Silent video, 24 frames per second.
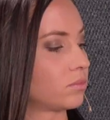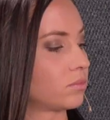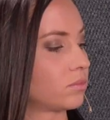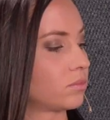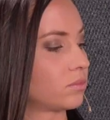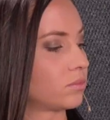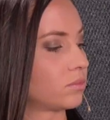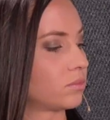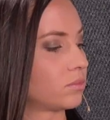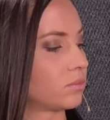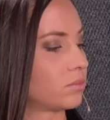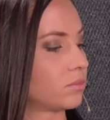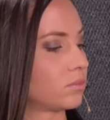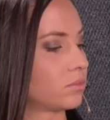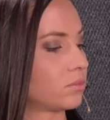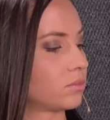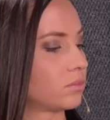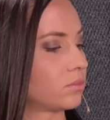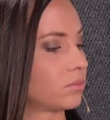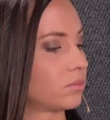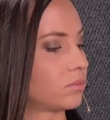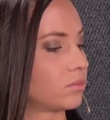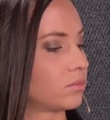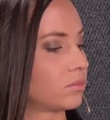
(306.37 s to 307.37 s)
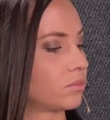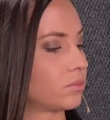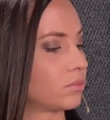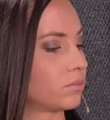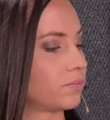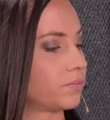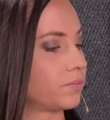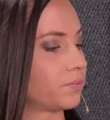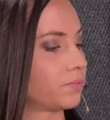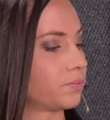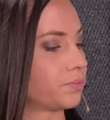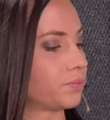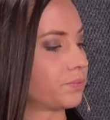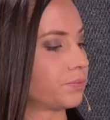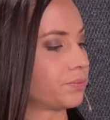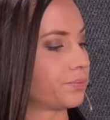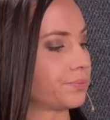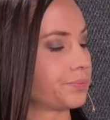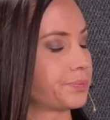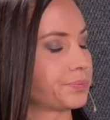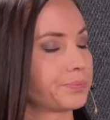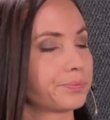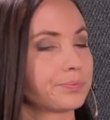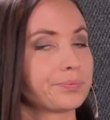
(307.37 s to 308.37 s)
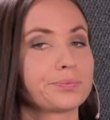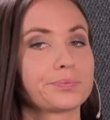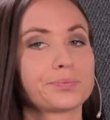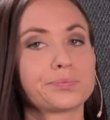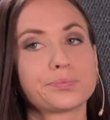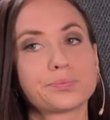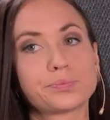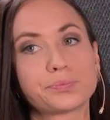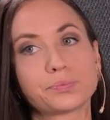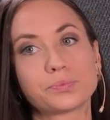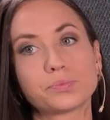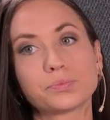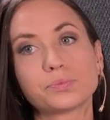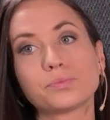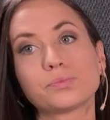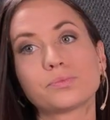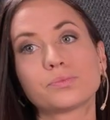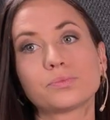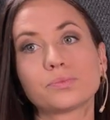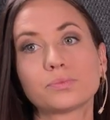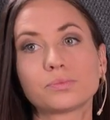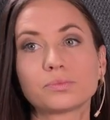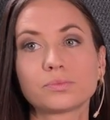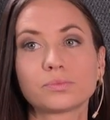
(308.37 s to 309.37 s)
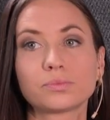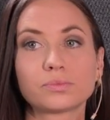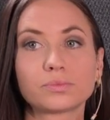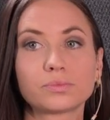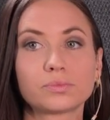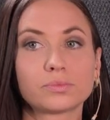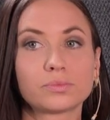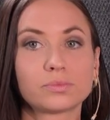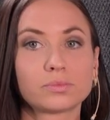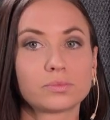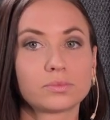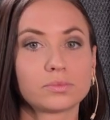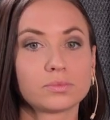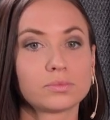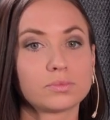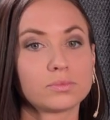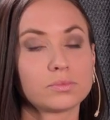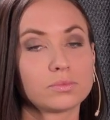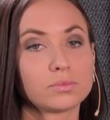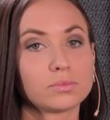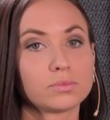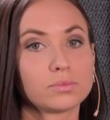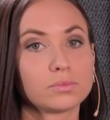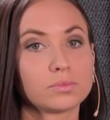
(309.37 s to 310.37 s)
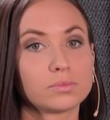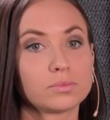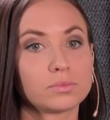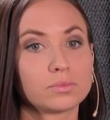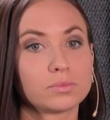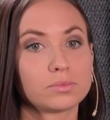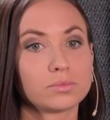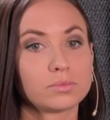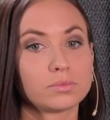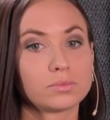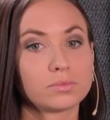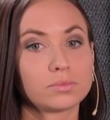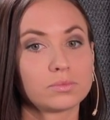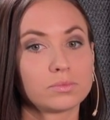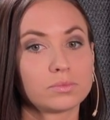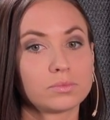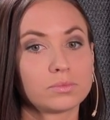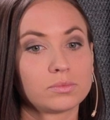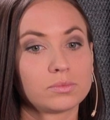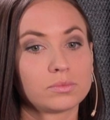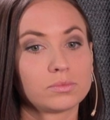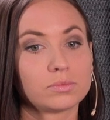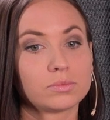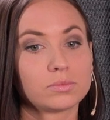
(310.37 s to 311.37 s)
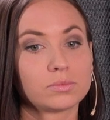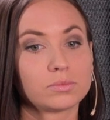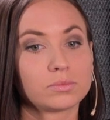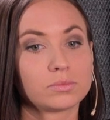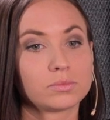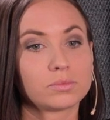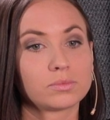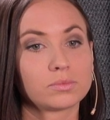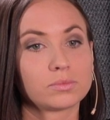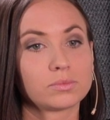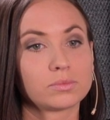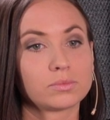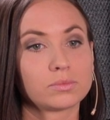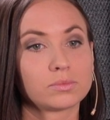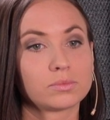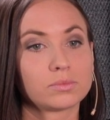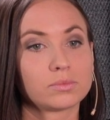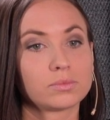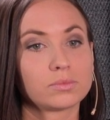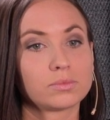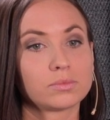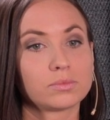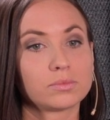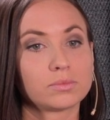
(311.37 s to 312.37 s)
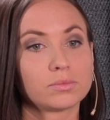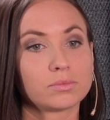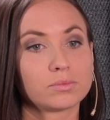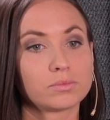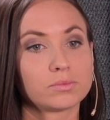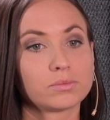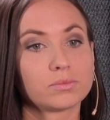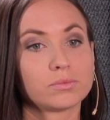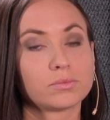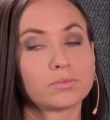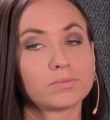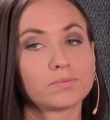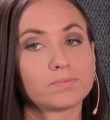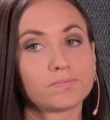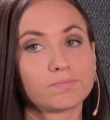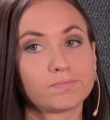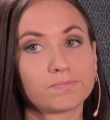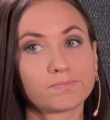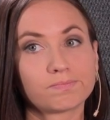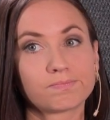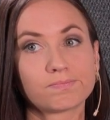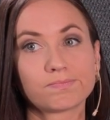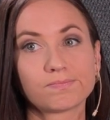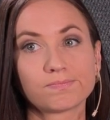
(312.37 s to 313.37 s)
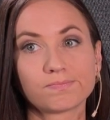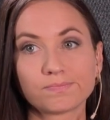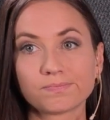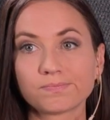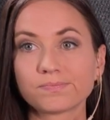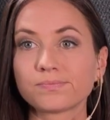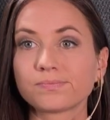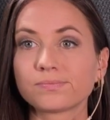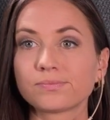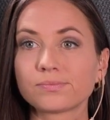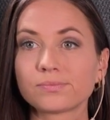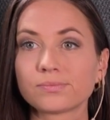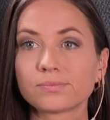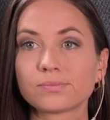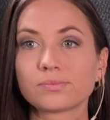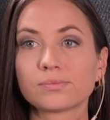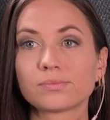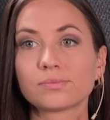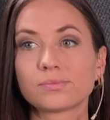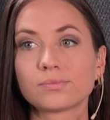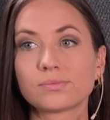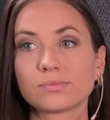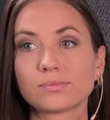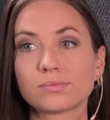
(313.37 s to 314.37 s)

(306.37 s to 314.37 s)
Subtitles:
No words are spoken by the person on screen.